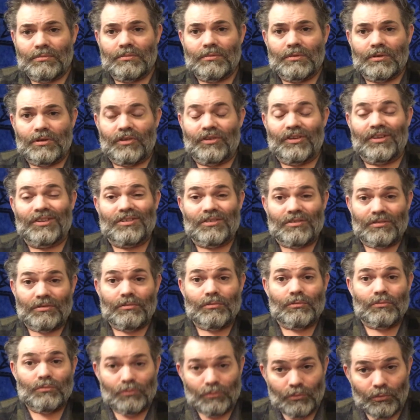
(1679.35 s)
because it's
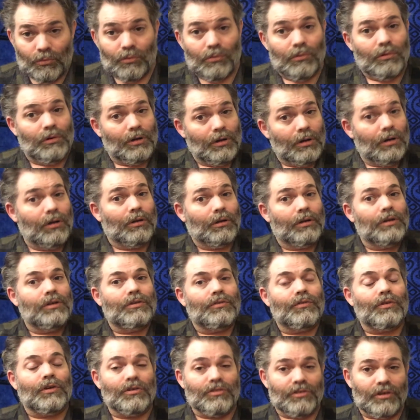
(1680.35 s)
really
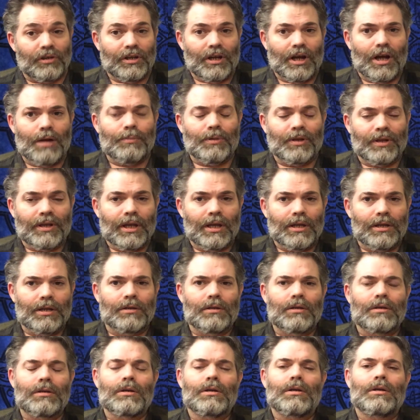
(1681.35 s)
diverse and
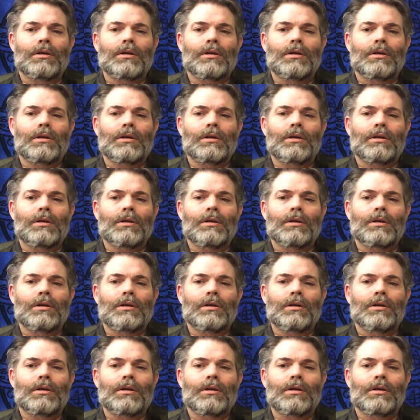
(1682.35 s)
complicated.